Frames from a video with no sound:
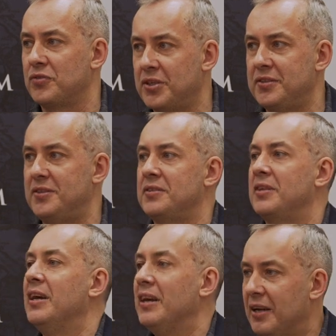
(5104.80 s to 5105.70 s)
of
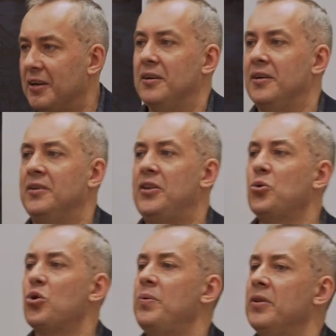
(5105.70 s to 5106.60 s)
Justice, uh, the
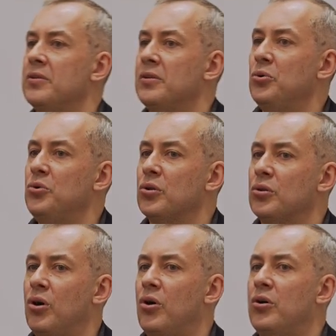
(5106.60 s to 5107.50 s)
European Union
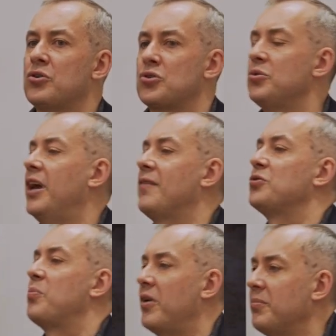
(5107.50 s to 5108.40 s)
law should have
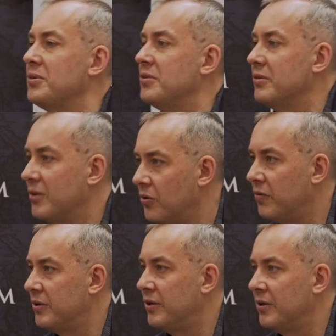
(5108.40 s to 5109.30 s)
supremacy
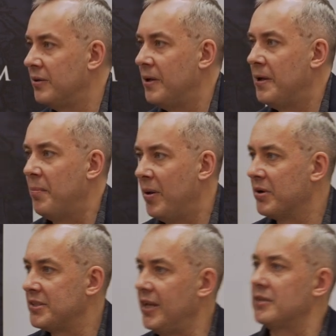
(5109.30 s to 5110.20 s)
over the
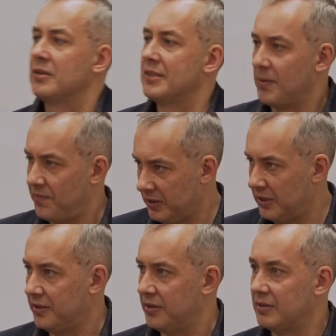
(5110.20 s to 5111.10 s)
member states, something
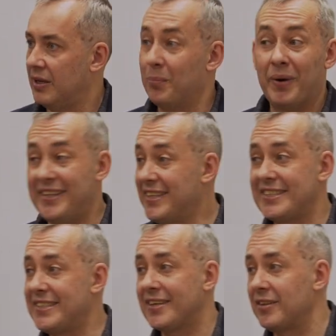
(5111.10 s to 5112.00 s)
like this. But this
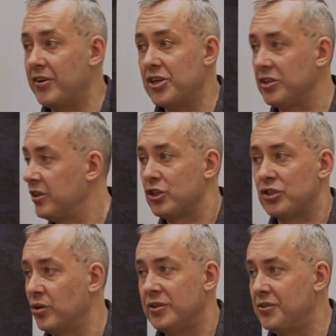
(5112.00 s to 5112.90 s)
is declaration, it's
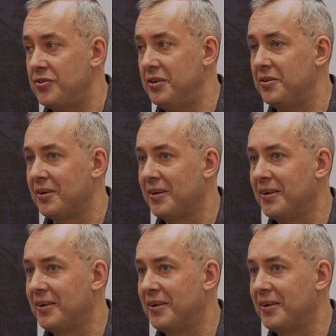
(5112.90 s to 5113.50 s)
not the treaty.